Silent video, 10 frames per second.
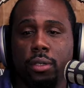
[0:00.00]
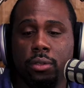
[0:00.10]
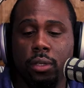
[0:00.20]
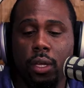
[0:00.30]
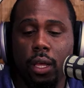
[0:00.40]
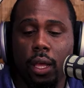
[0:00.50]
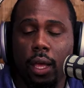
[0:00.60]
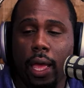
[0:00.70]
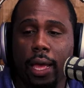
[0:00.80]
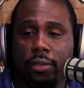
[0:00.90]
us
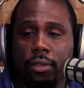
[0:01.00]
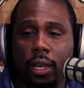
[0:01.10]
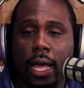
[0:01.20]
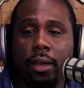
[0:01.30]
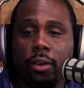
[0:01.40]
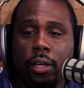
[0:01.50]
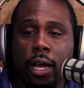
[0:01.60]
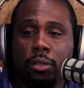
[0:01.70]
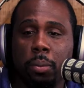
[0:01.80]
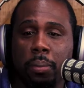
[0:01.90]
as the light of the
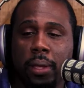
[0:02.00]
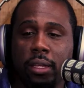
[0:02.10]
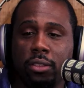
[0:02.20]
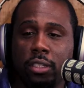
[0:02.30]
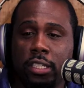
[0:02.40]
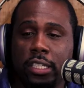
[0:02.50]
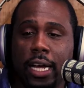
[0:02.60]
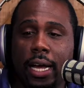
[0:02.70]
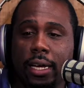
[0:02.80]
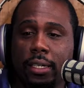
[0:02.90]
gospel begins to
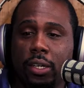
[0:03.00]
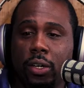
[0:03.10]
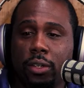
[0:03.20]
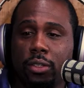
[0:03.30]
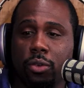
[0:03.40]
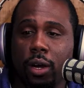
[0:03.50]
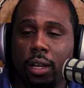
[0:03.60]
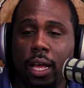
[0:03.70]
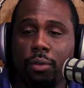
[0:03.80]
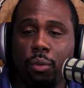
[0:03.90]
shine onto
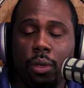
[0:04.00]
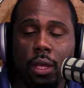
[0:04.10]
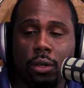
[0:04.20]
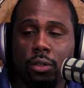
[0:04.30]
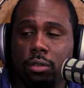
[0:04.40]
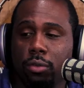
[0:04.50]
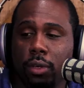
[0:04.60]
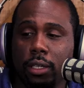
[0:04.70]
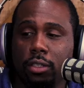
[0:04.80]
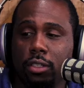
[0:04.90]
our life when we enter into a
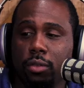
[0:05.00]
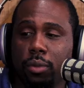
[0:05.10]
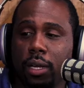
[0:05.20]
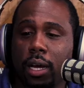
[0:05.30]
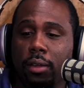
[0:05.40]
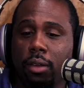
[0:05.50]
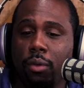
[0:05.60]
relationship with God,